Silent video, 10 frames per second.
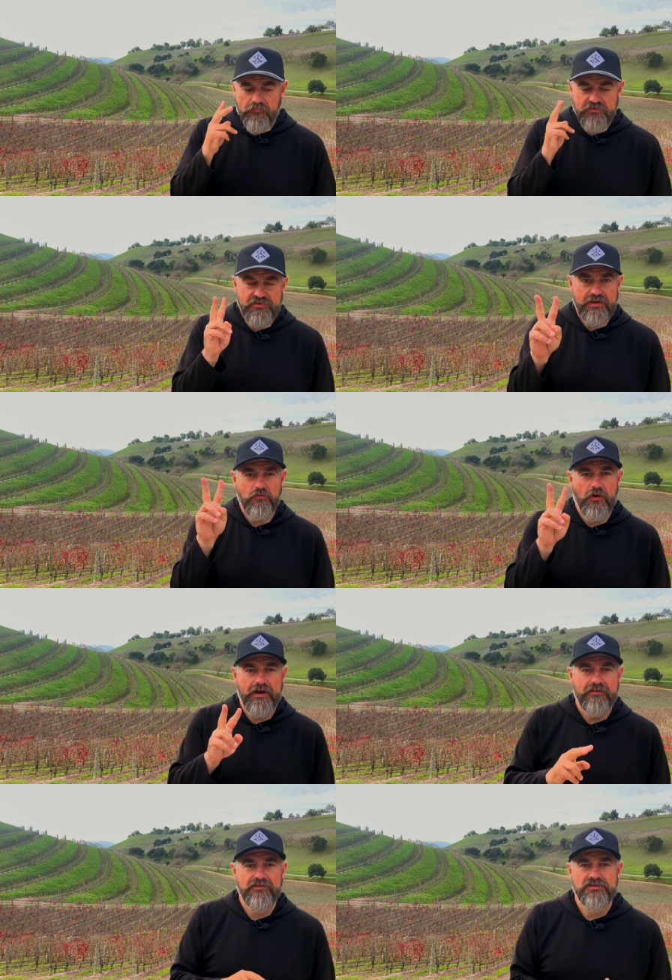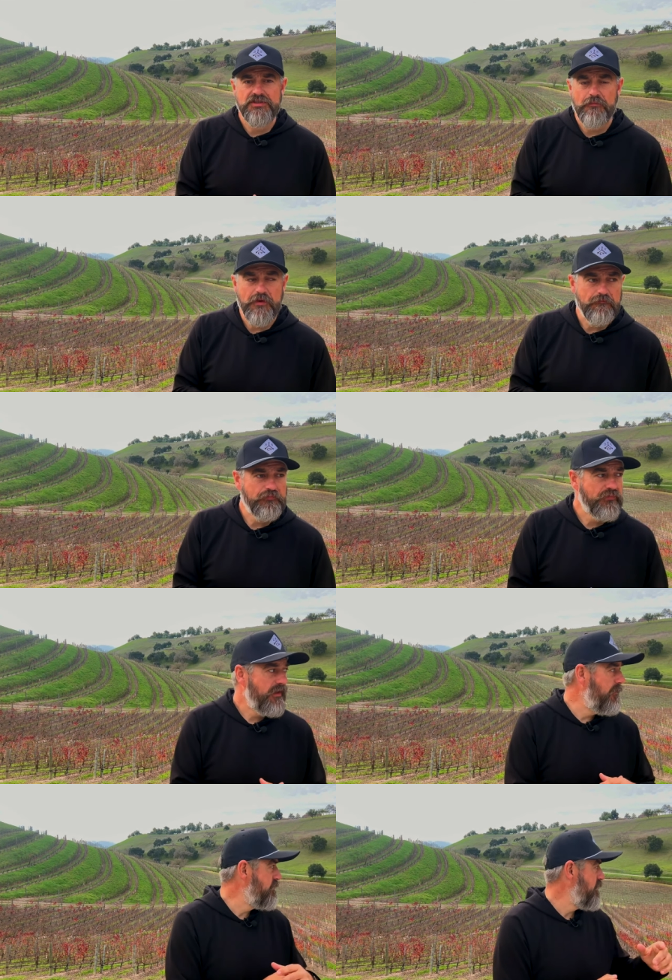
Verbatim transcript: The second wine in this shipment comes